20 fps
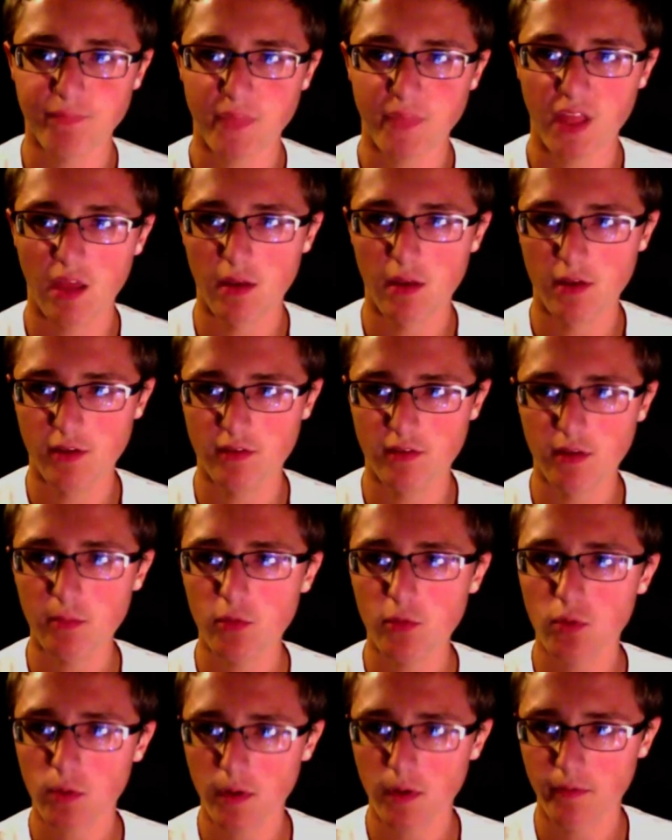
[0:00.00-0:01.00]
And December
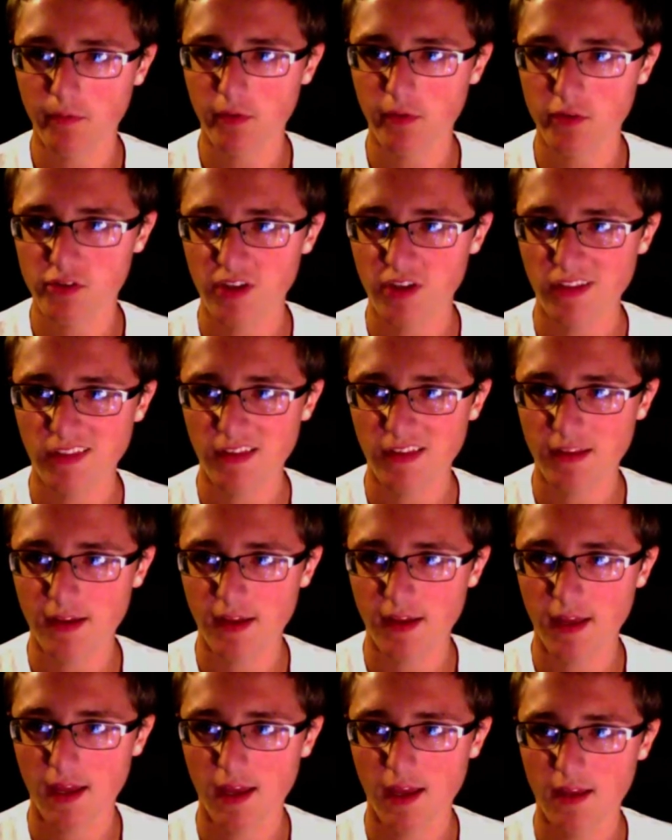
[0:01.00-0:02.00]
21st, I think I
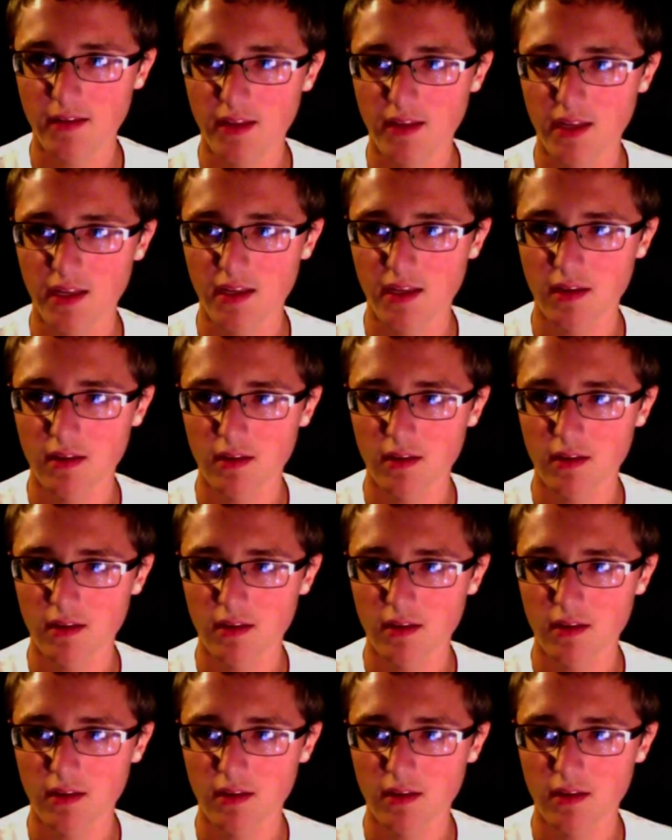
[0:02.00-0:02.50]
had like